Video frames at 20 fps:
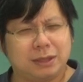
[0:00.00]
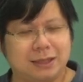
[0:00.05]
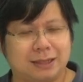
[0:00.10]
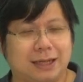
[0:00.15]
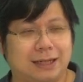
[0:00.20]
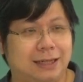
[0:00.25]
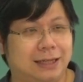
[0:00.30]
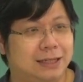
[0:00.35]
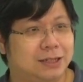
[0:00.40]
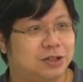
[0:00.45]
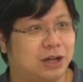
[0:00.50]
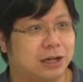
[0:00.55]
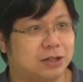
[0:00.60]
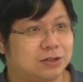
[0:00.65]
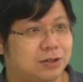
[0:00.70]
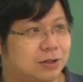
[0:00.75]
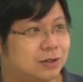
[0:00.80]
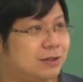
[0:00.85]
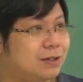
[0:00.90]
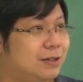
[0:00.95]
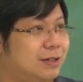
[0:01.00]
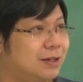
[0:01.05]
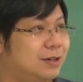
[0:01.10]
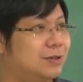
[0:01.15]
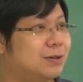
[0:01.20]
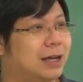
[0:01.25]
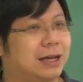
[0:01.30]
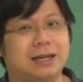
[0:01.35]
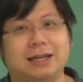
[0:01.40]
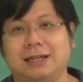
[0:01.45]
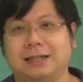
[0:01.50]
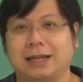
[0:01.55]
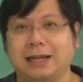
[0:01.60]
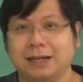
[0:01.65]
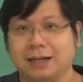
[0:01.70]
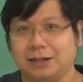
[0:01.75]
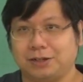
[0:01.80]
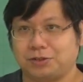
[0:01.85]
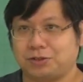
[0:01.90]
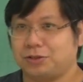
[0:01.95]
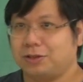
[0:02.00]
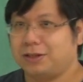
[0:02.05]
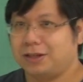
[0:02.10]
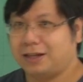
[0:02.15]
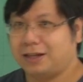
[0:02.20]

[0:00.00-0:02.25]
is an injection? Okay, in English,